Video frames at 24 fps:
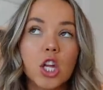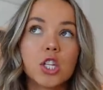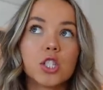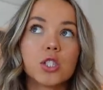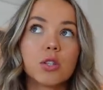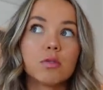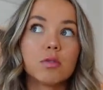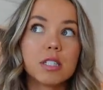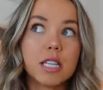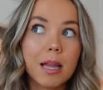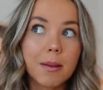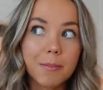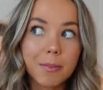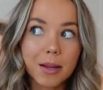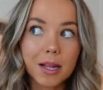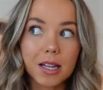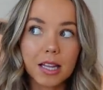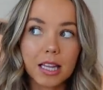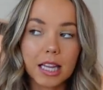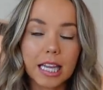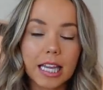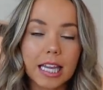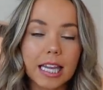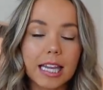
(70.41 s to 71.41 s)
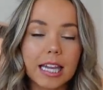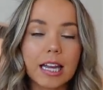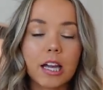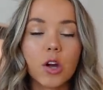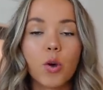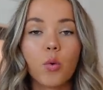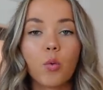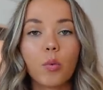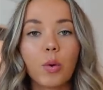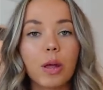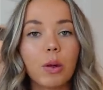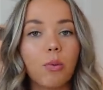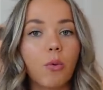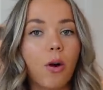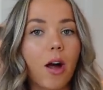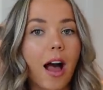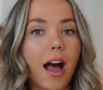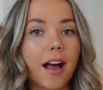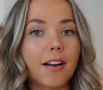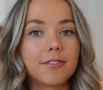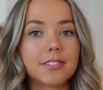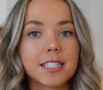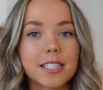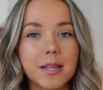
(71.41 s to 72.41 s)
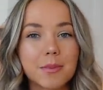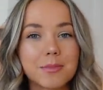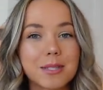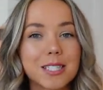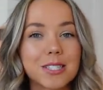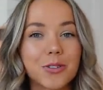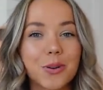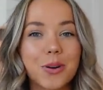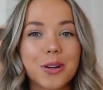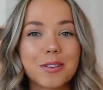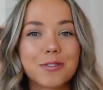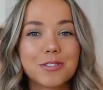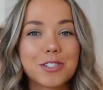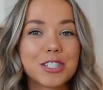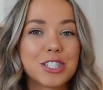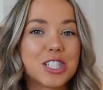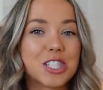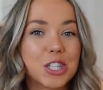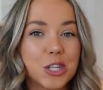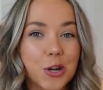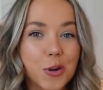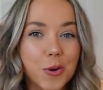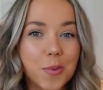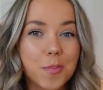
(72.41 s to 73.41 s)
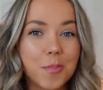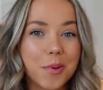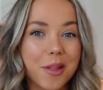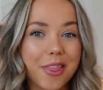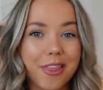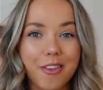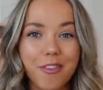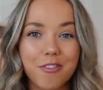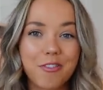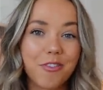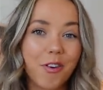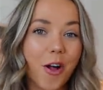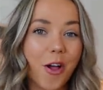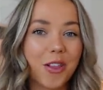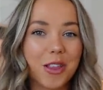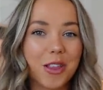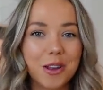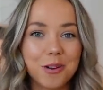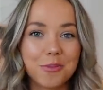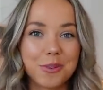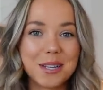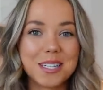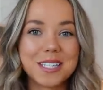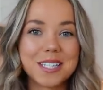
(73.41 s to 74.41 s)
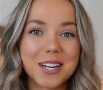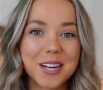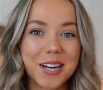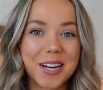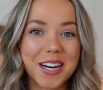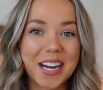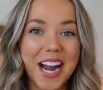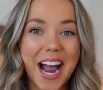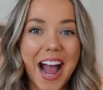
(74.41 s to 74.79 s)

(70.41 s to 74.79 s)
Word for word: So typically we will have some sort of soup in the fall and winter.